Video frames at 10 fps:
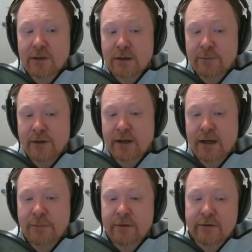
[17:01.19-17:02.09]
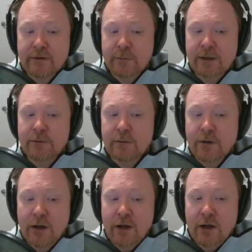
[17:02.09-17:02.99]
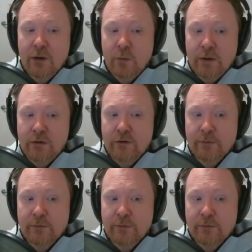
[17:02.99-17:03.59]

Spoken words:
that happens to people when you